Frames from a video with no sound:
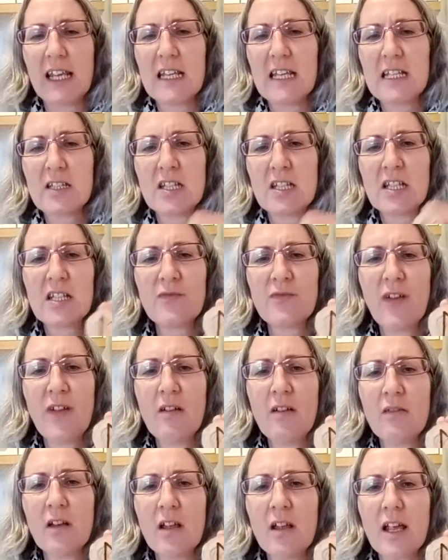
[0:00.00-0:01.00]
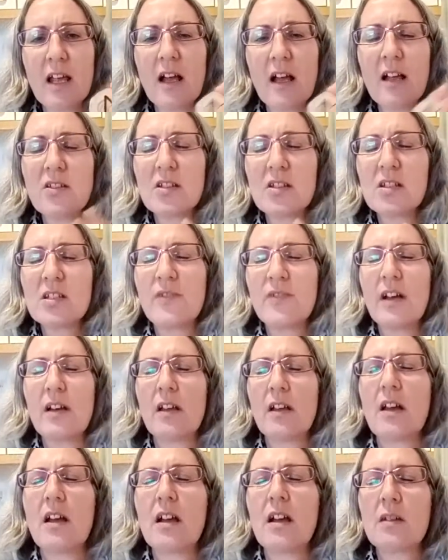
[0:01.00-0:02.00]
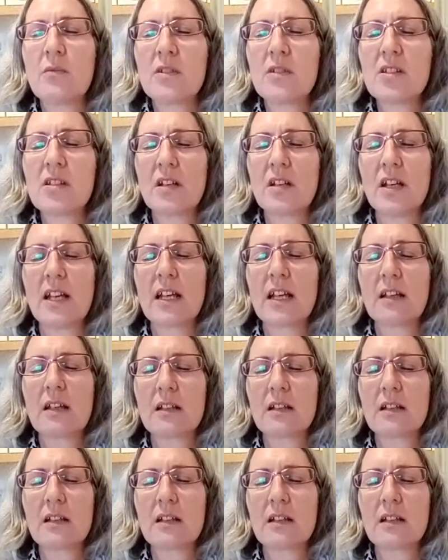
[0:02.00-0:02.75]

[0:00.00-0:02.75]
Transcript: I just felt like I was like,